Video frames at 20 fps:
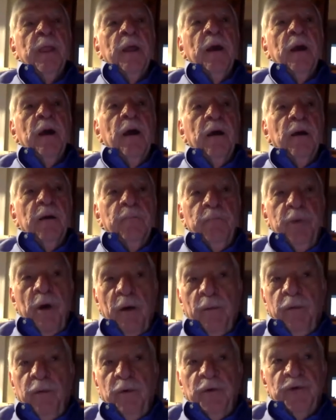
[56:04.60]
uh,
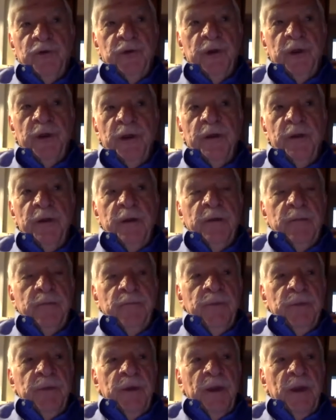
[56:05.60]
published it.
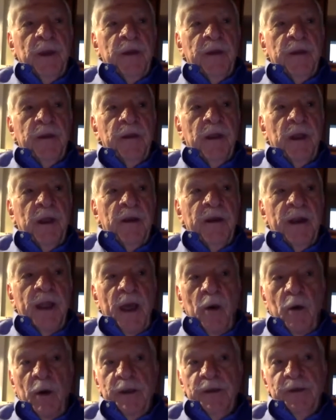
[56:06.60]
And, he, and
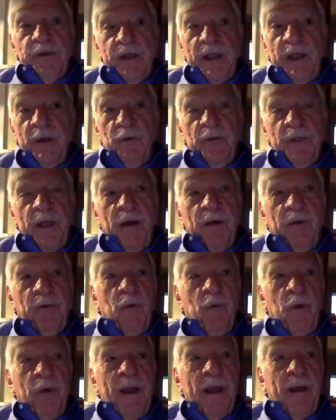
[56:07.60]
now I say without
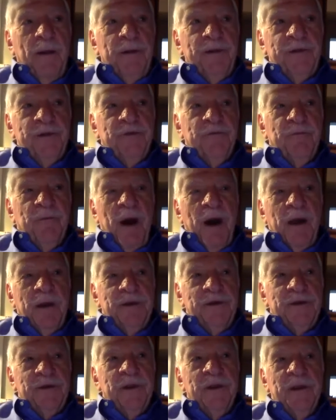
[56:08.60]
one ounce of
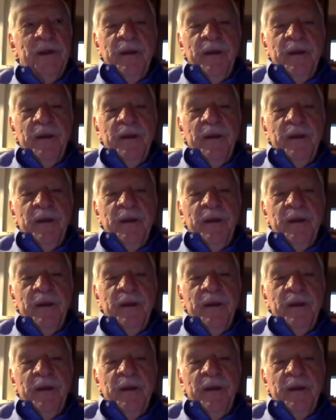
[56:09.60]
modesty,